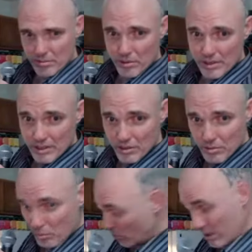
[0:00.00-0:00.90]
the ones
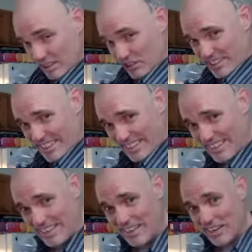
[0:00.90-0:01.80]
who are watching
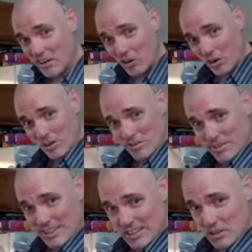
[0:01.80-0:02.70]
all
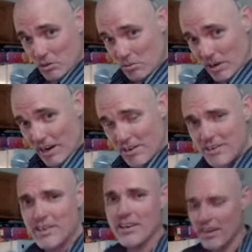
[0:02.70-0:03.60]
of this go
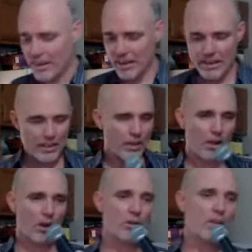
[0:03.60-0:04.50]
around?
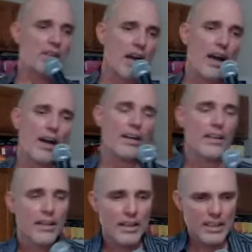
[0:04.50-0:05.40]
Oh, God.
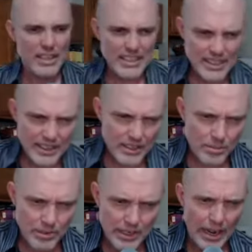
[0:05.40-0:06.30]
Let's hit
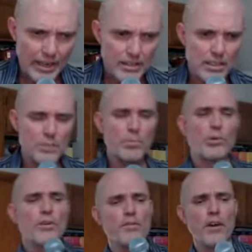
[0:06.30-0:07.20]
some text. Let's
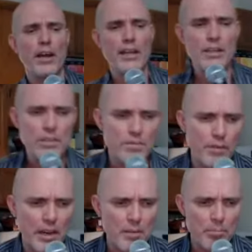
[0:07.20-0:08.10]
purify. Here's the
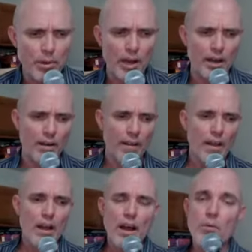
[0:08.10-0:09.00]
vampire.
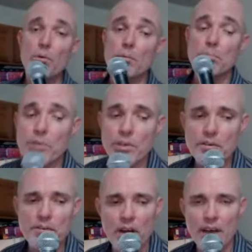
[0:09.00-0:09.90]
I want to
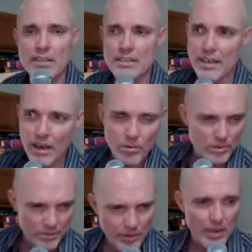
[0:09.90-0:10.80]
purify us now
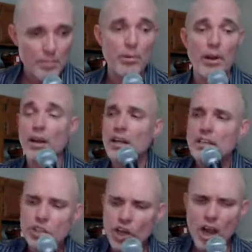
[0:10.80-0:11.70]
with the vampire.
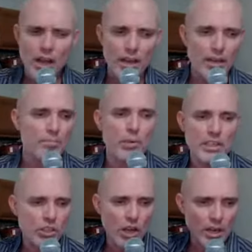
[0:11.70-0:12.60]
Chuck,
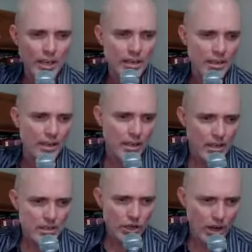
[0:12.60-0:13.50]
bring Chuck in.
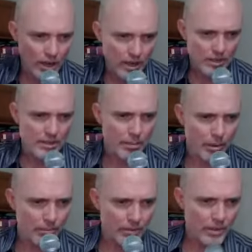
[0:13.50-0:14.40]
Chuck, step up.